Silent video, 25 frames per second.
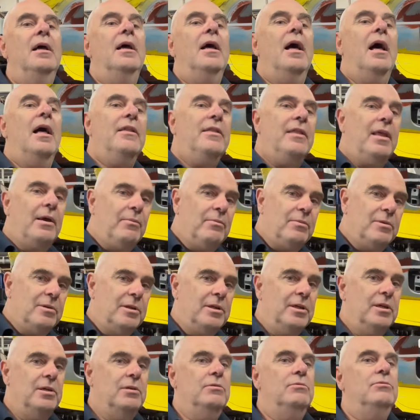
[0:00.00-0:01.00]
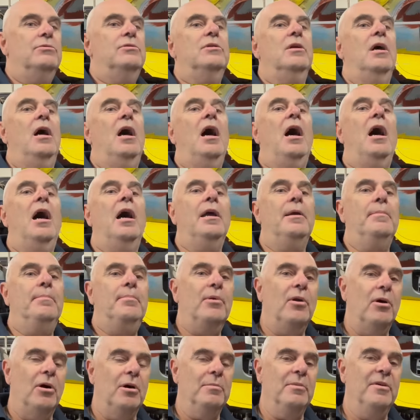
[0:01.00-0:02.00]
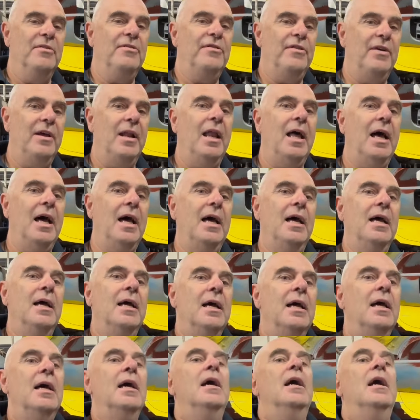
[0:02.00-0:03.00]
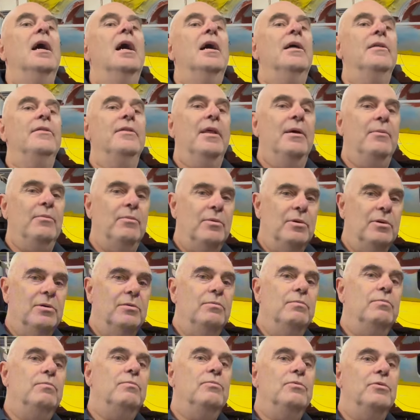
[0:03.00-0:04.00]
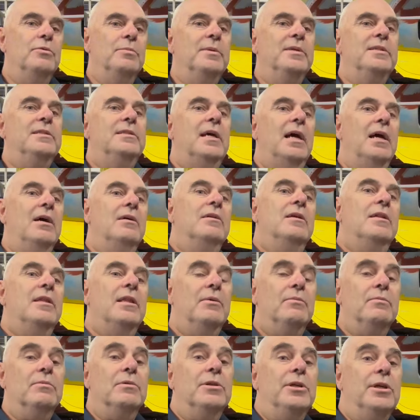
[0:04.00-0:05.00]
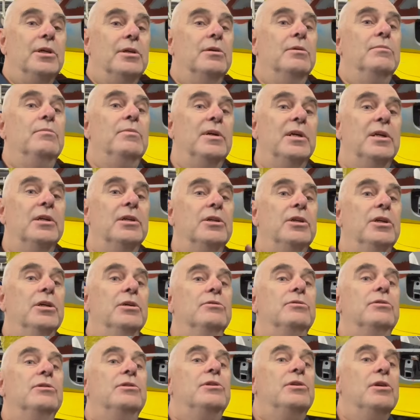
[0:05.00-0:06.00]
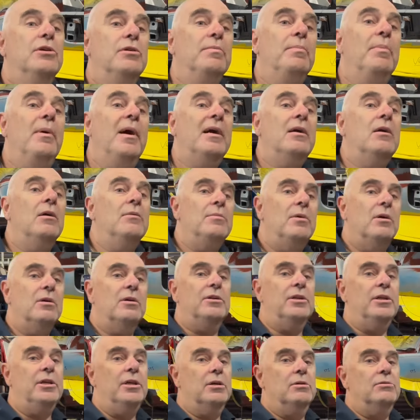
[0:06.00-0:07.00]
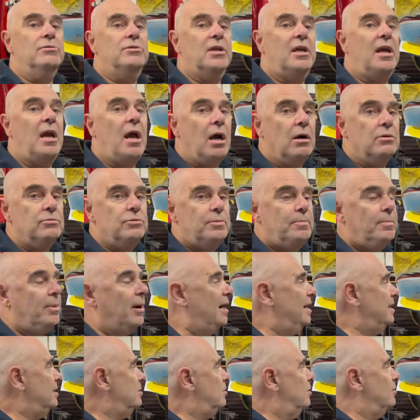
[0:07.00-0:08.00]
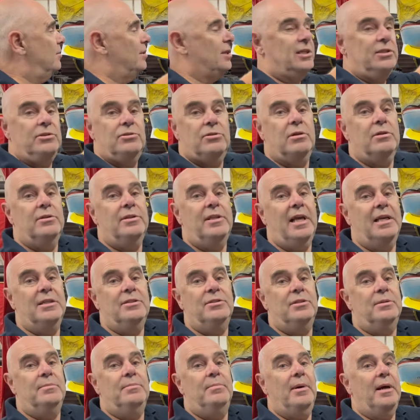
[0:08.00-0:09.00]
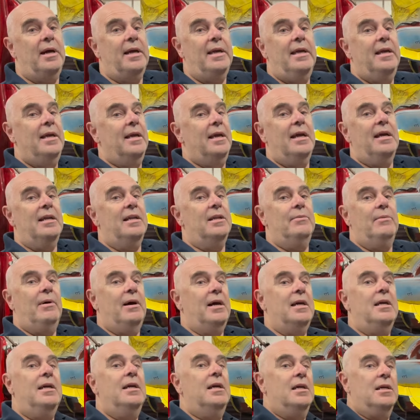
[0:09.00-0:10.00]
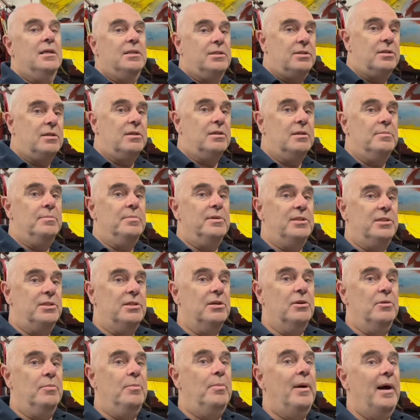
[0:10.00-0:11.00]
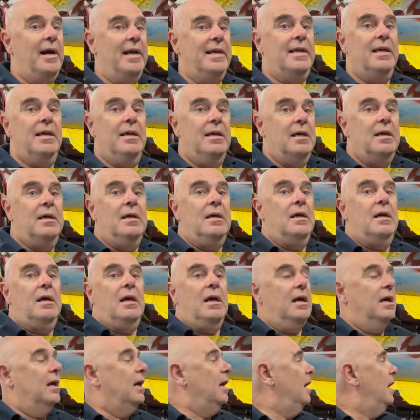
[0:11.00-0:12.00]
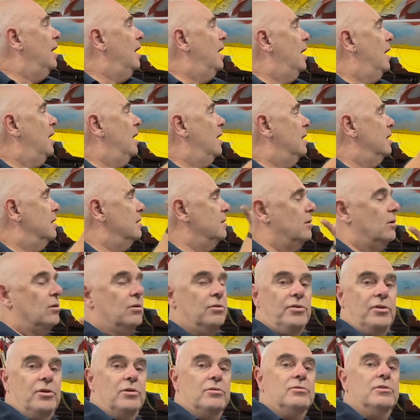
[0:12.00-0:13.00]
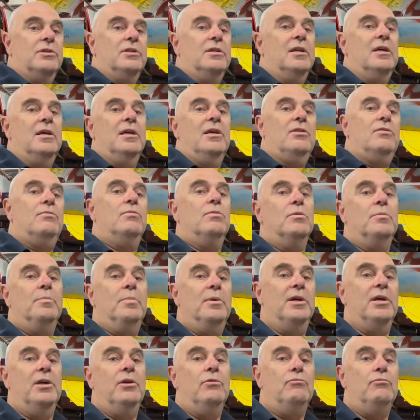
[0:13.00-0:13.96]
and then we'll use a primer filler, and then we'll rub it down, and then we're going to use a 2-pack. I'm not going to use a couch paint on the inside of the engine bay anyway. It's going to be 2-pack, and the underneath will be